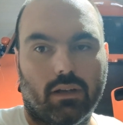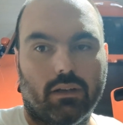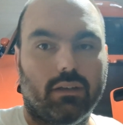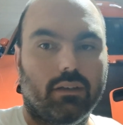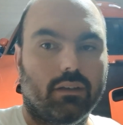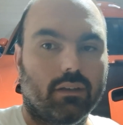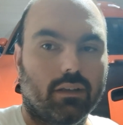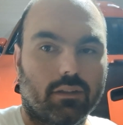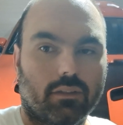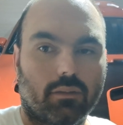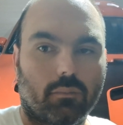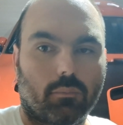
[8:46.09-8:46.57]
I
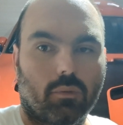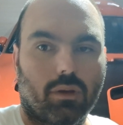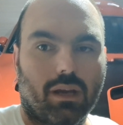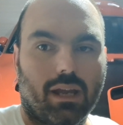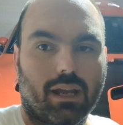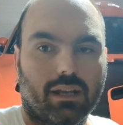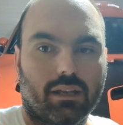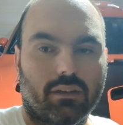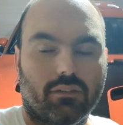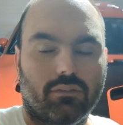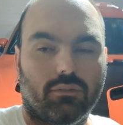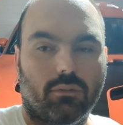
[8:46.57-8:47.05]
need to get the
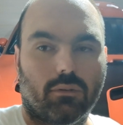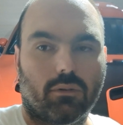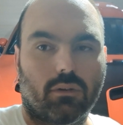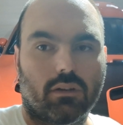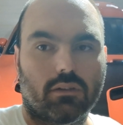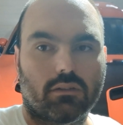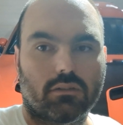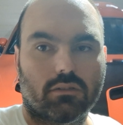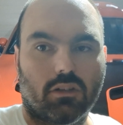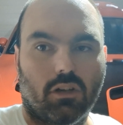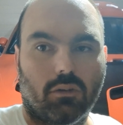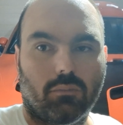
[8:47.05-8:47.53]
bracket
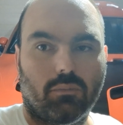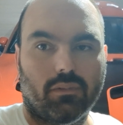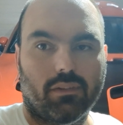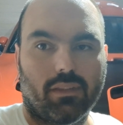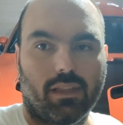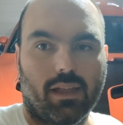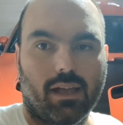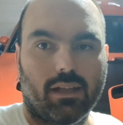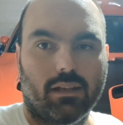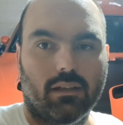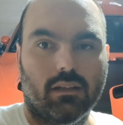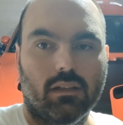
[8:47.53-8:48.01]
for it, so hopefully
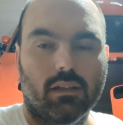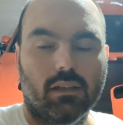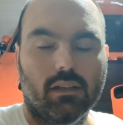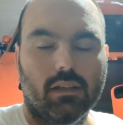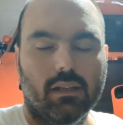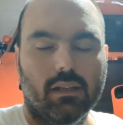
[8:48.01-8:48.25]
that